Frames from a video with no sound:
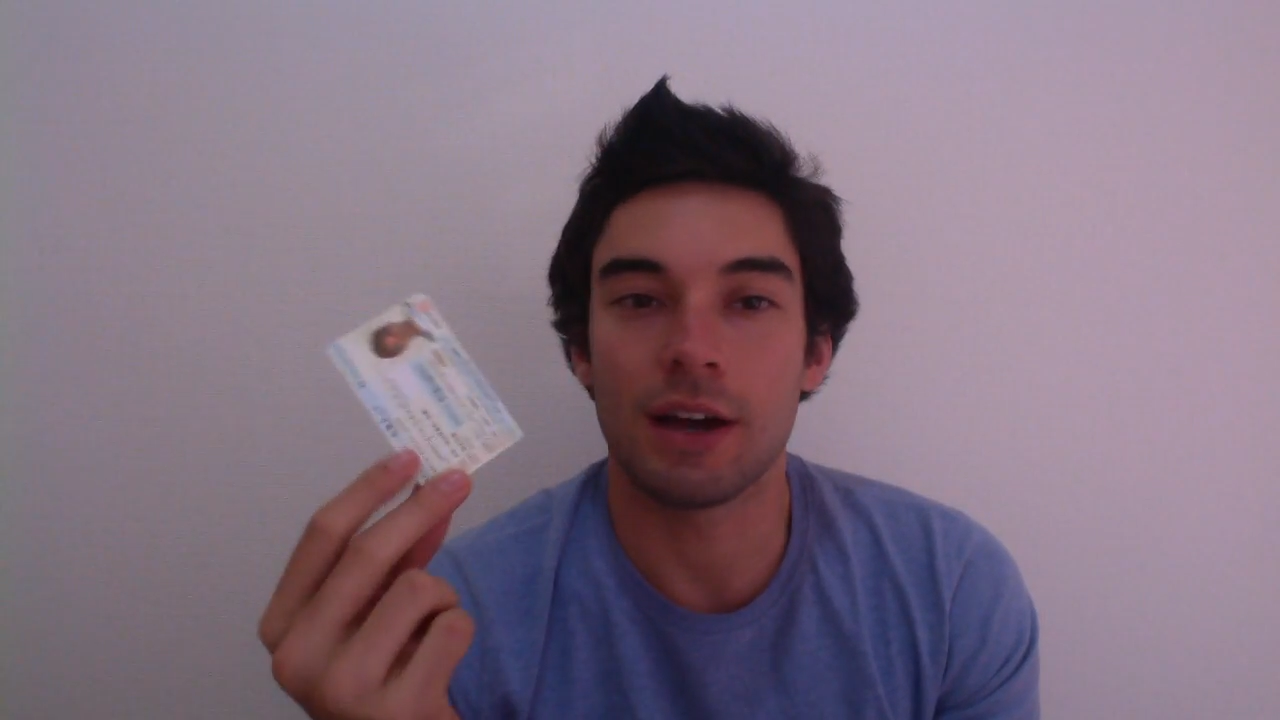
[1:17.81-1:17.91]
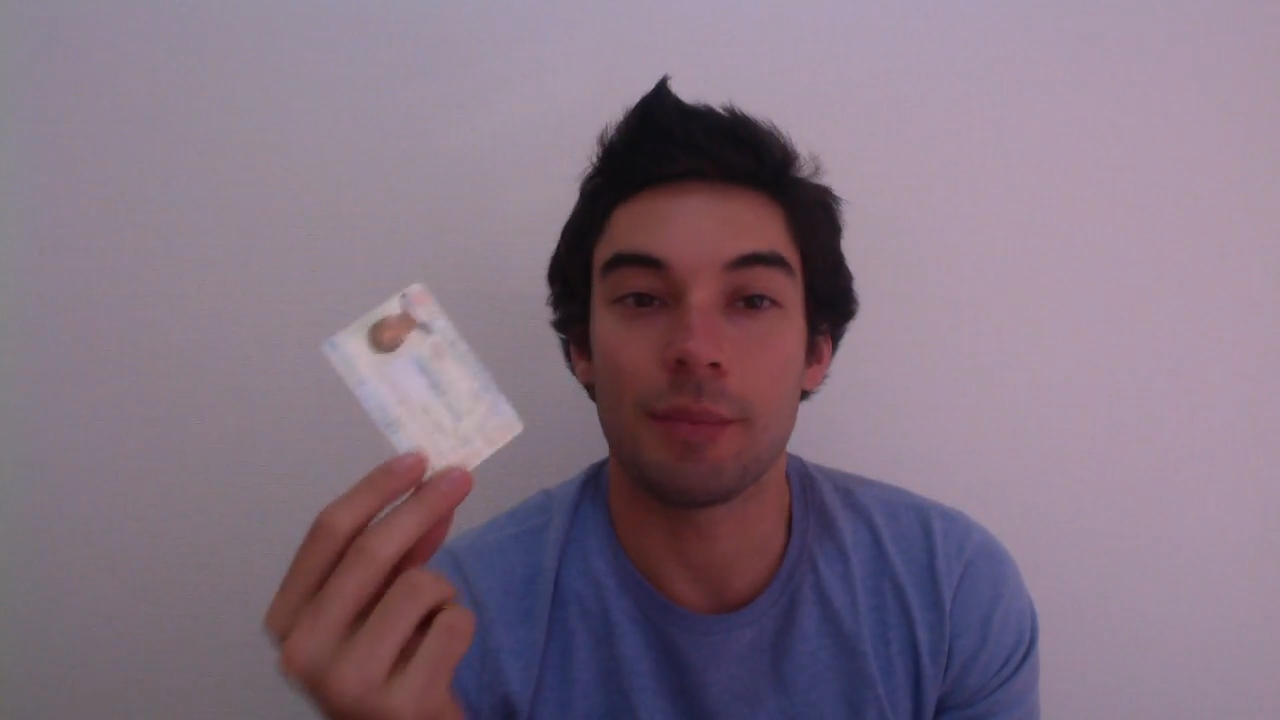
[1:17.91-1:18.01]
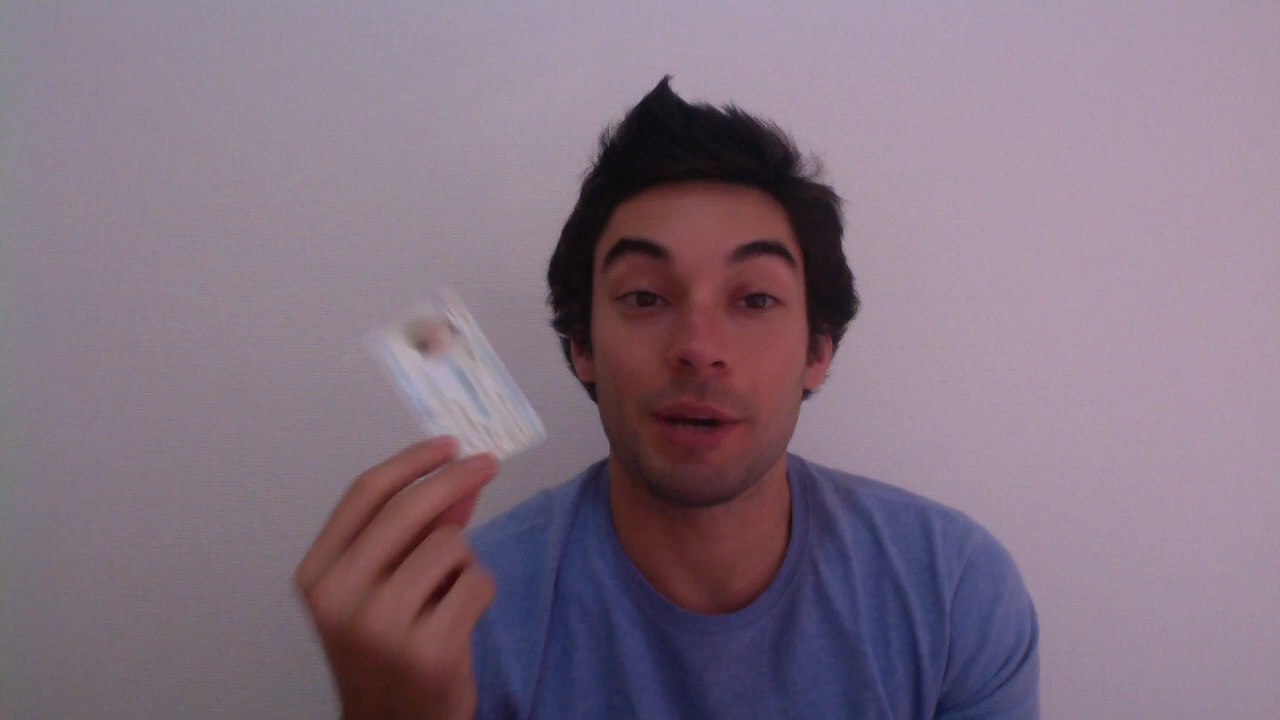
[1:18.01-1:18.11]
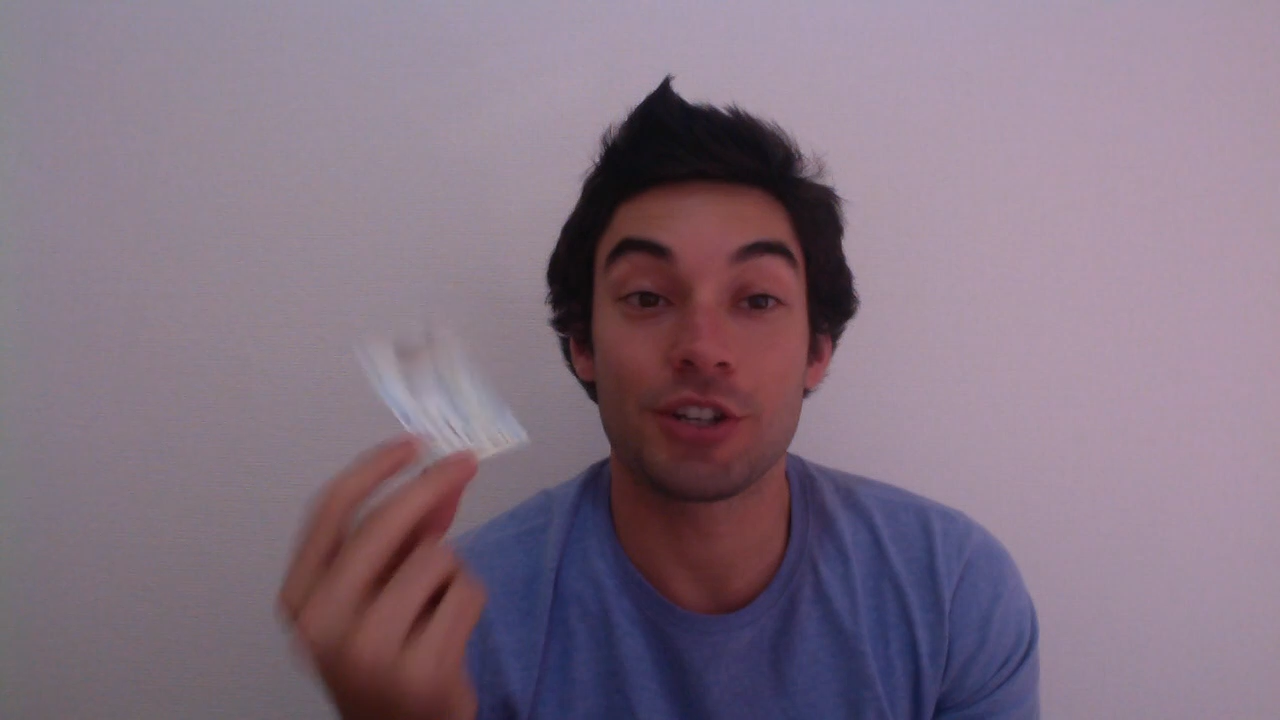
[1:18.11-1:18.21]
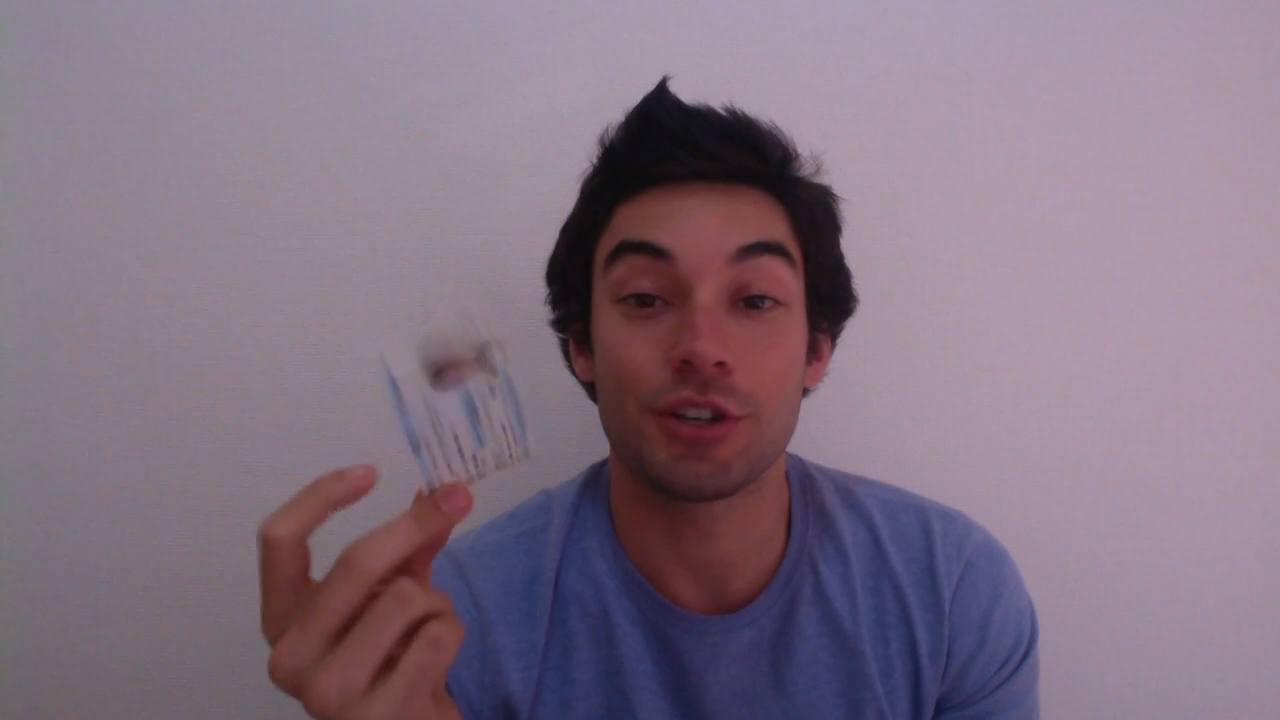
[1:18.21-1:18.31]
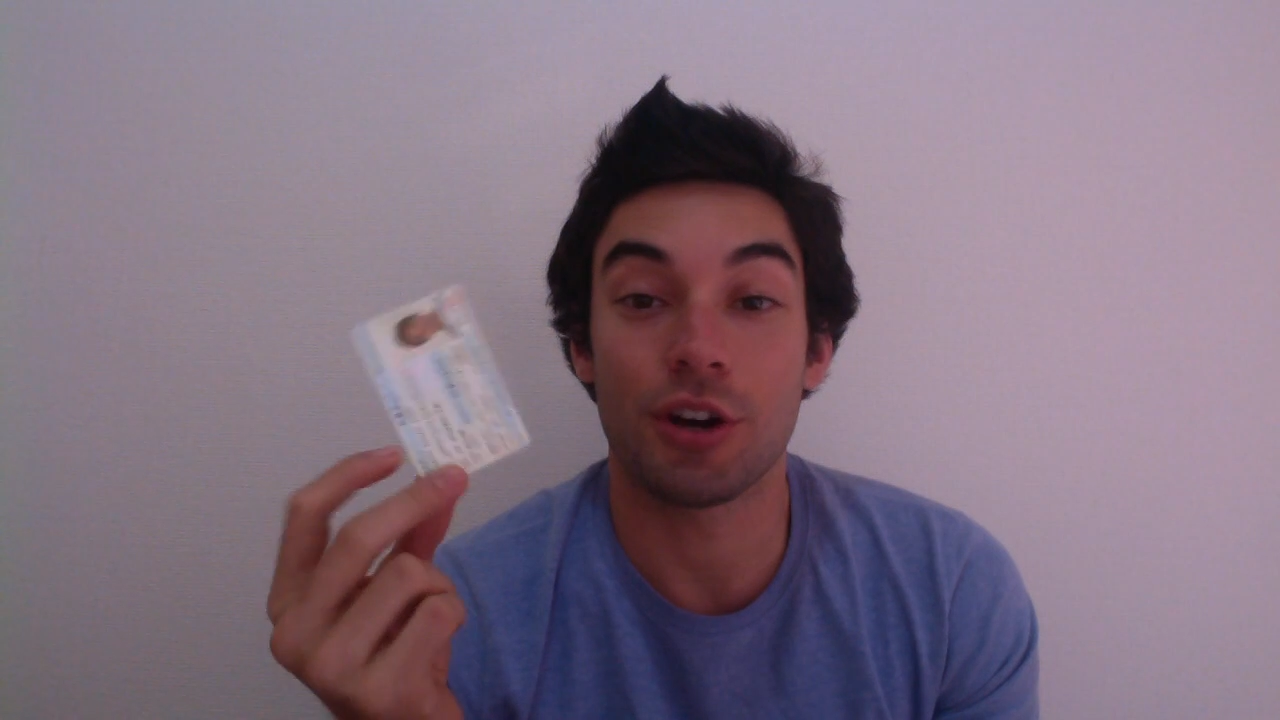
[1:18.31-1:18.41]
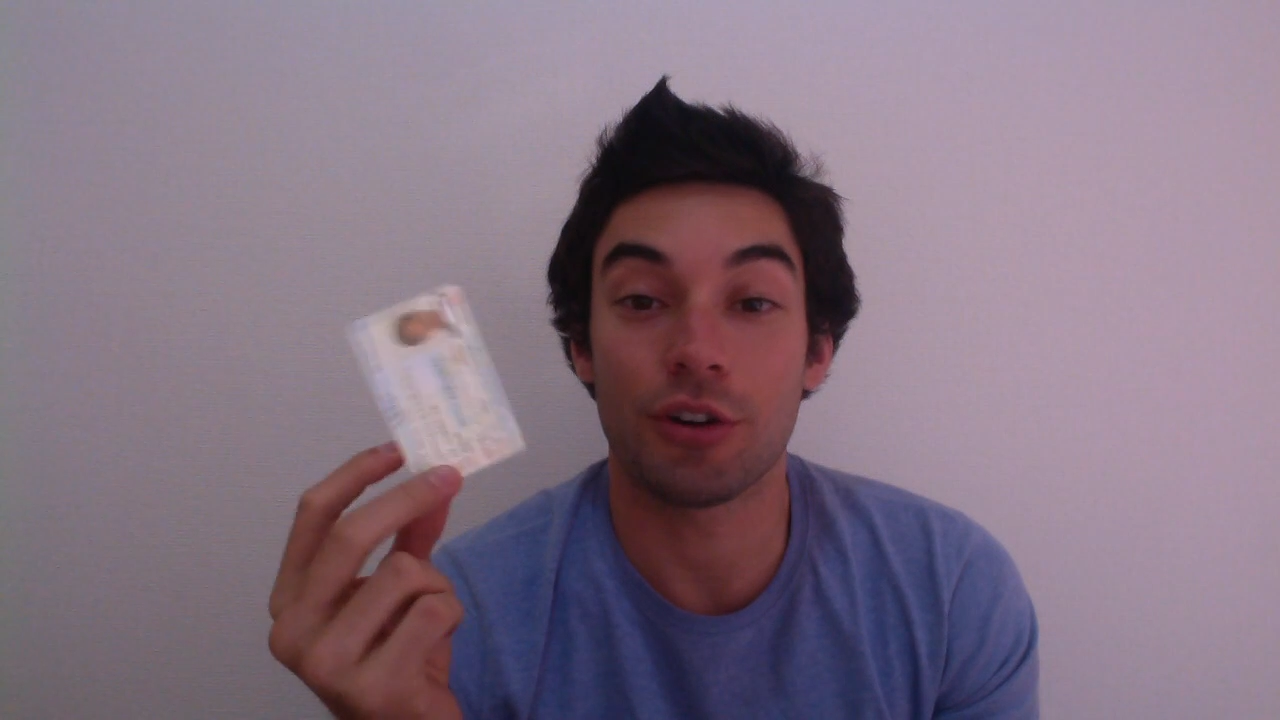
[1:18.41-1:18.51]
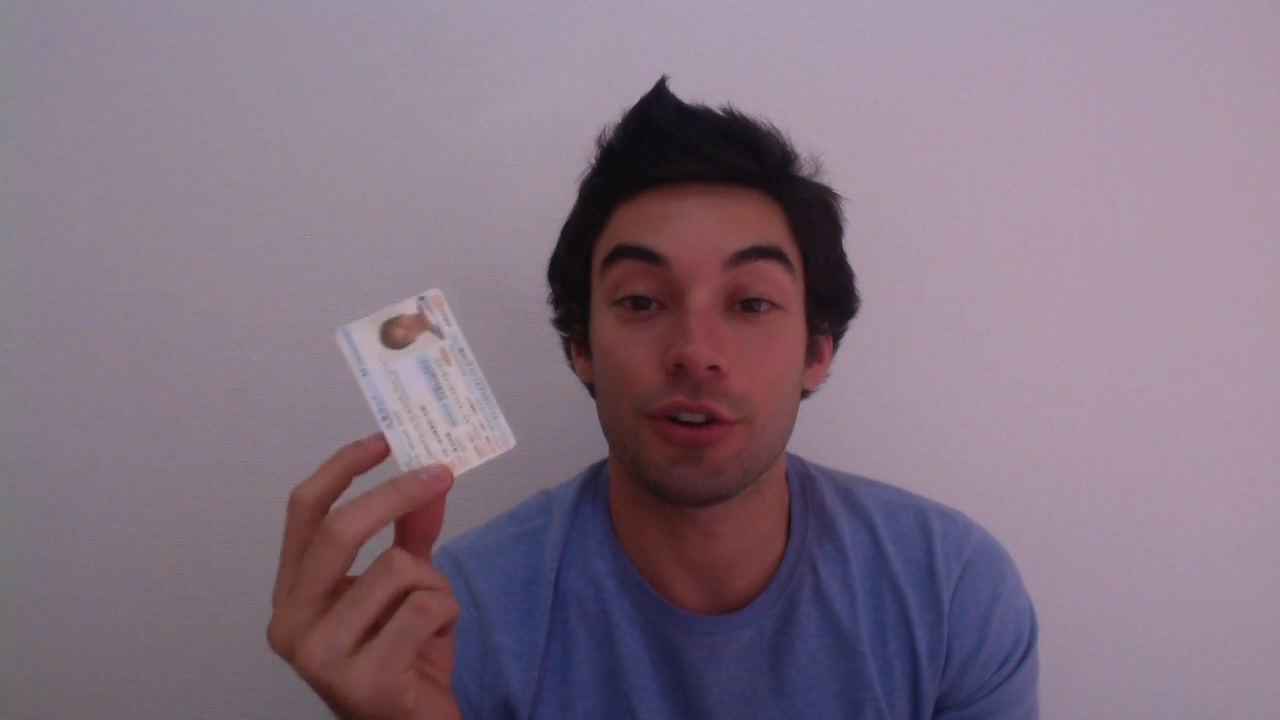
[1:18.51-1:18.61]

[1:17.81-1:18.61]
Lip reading: make sure you hold